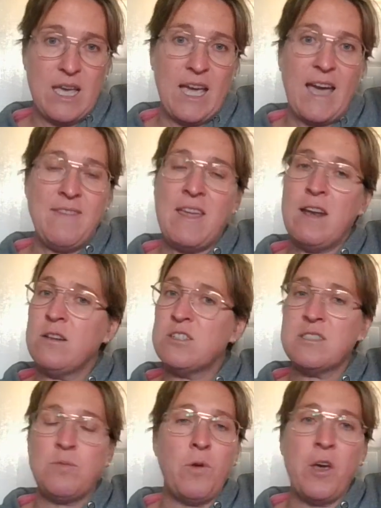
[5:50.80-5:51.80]
and then
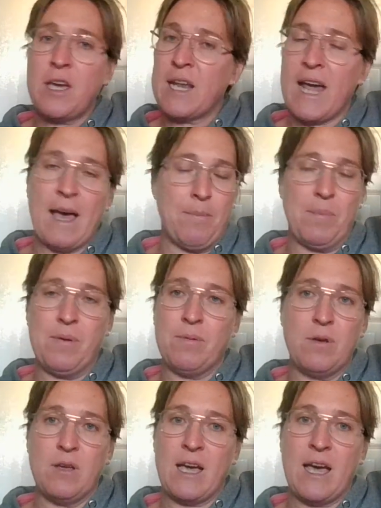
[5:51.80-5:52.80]
just work it up.
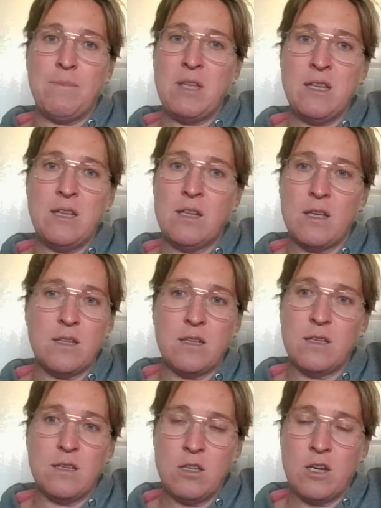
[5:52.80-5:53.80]
I mean,
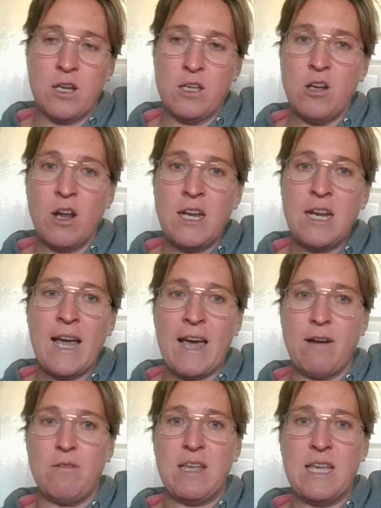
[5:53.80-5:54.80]
you're not in a
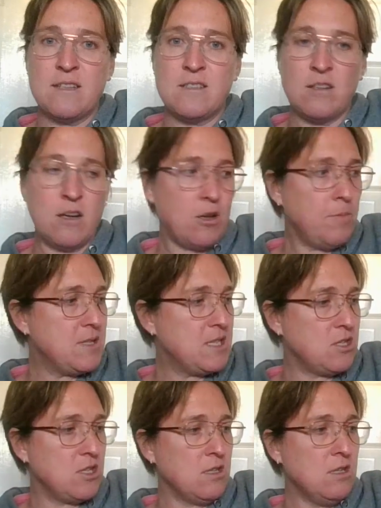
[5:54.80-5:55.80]
hurry. It's not a
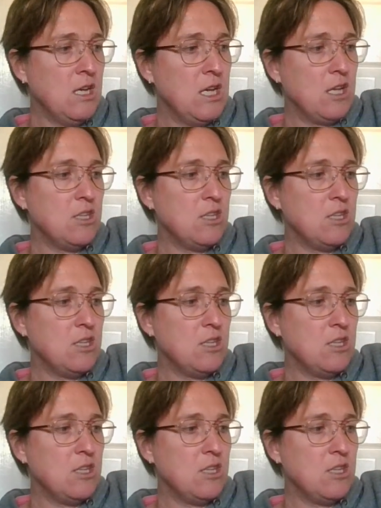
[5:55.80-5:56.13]
competition.